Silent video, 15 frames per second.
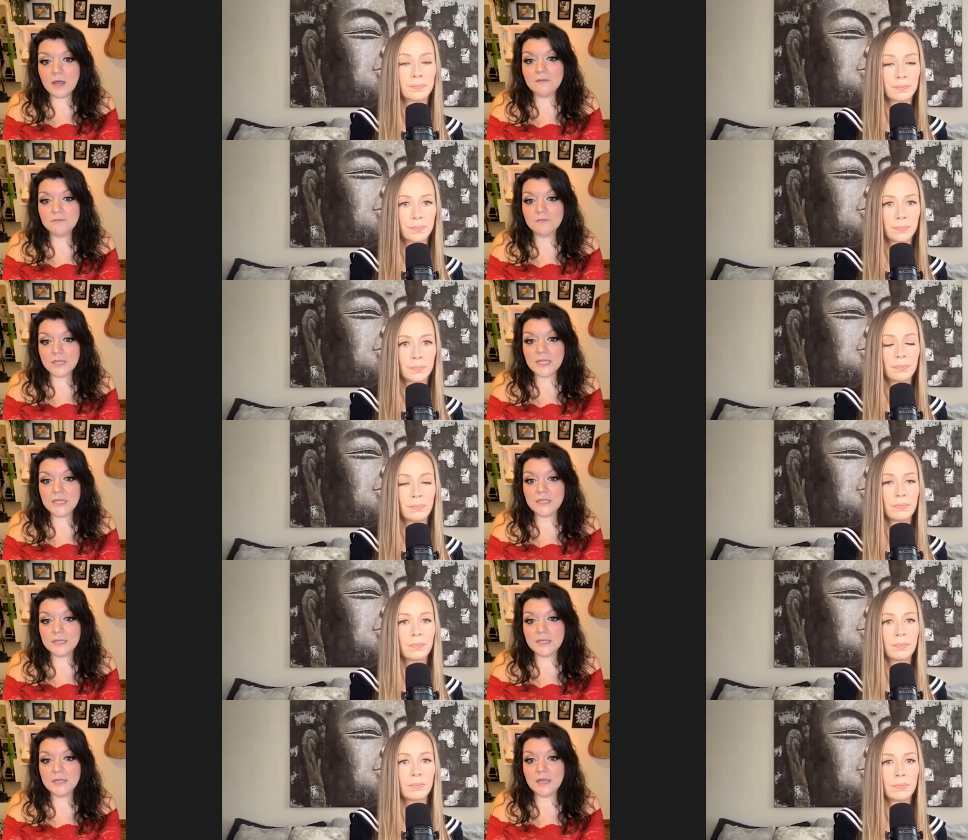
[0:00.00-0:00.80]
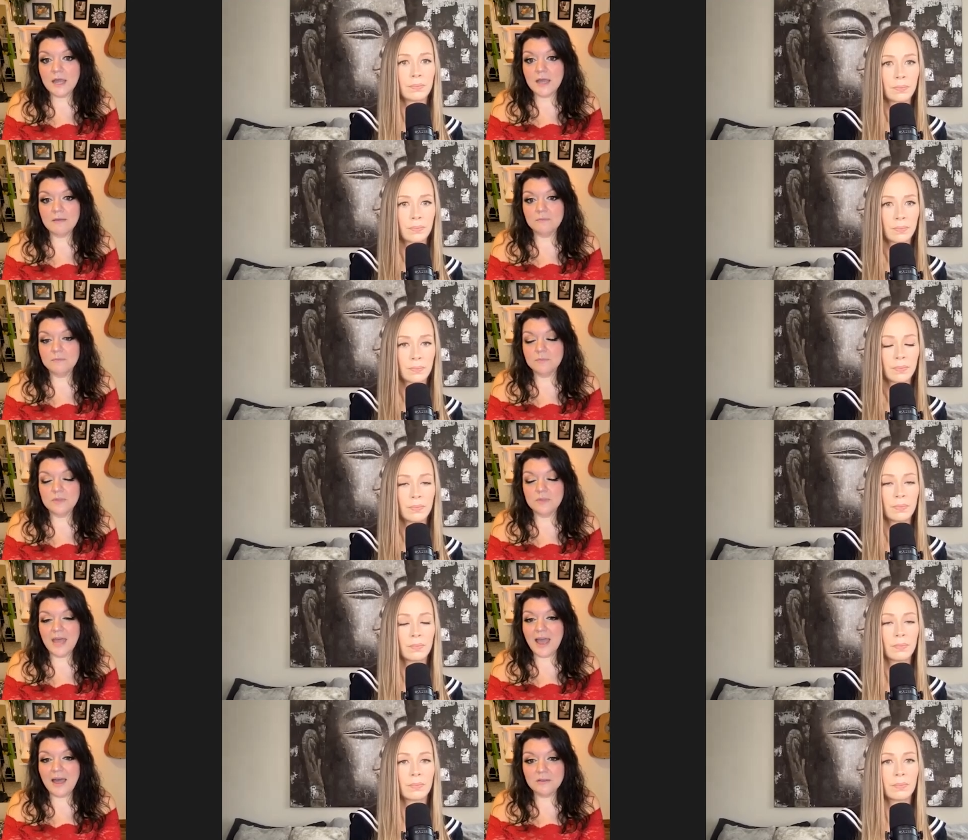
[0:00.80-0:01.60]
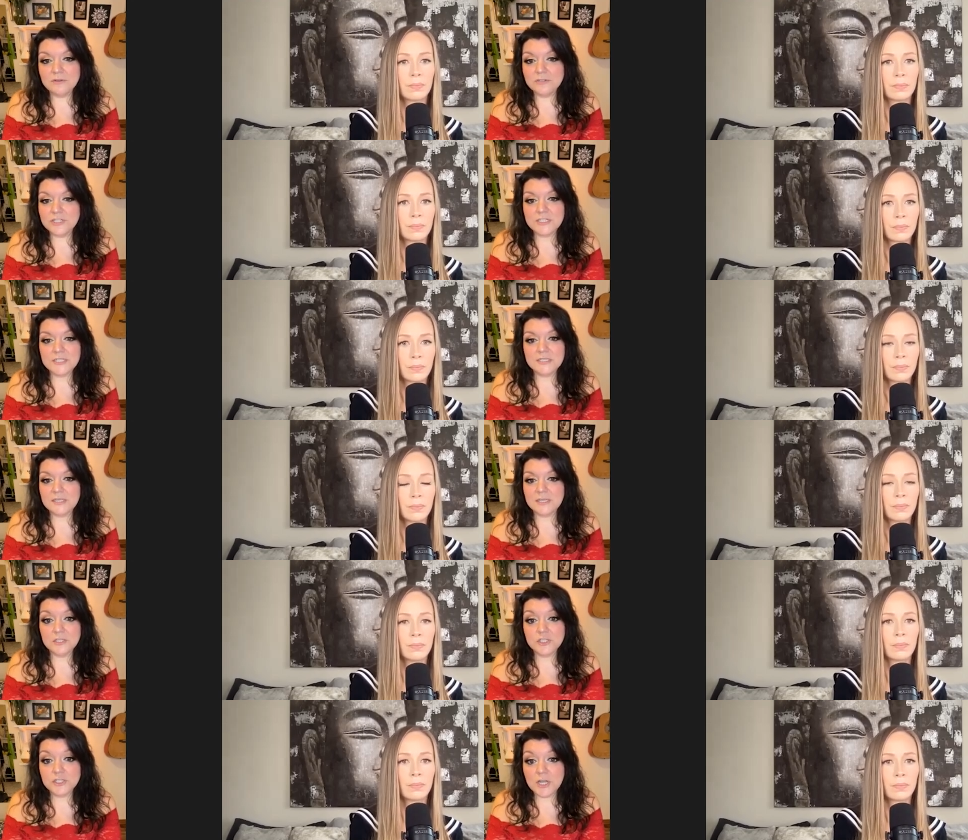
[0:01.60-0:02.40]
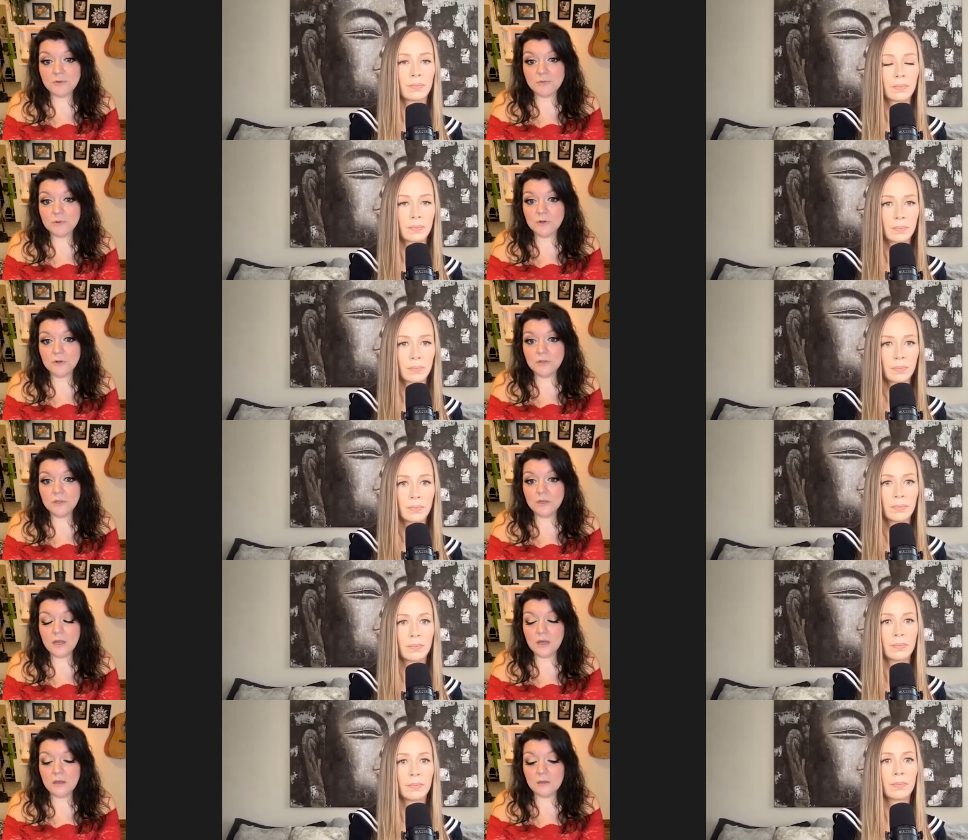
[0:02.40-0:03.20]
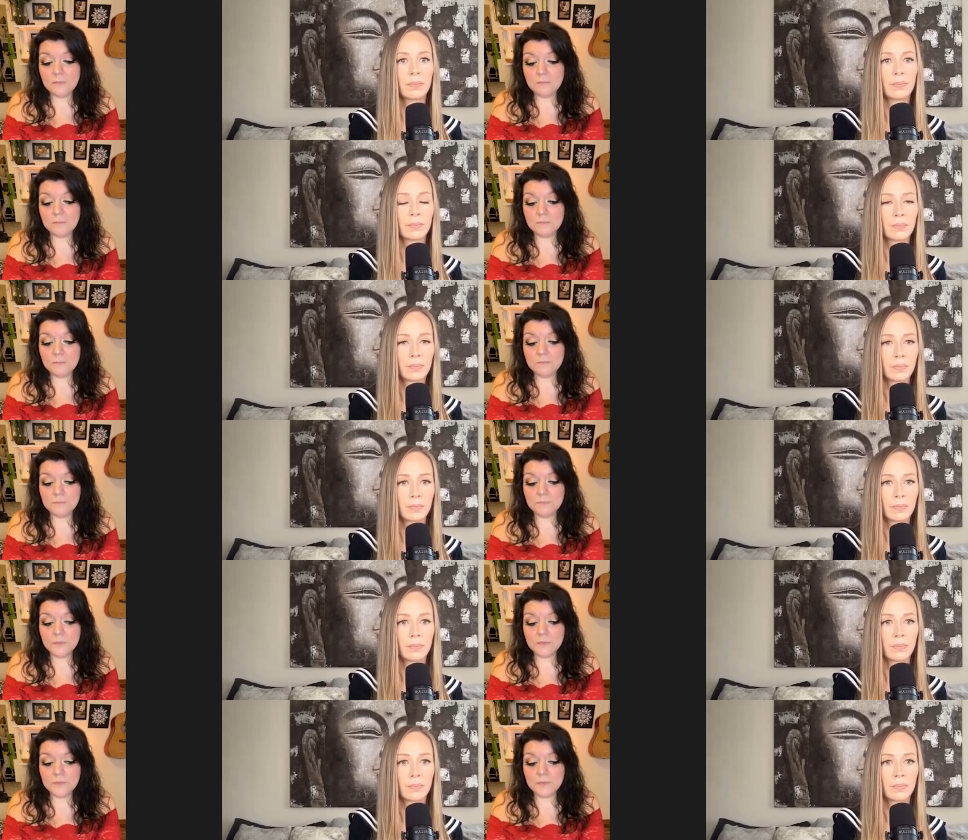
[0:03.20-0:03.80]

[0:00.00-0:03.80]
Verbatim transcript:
Speaker 1: of the healing, I, the allergies in general. Um,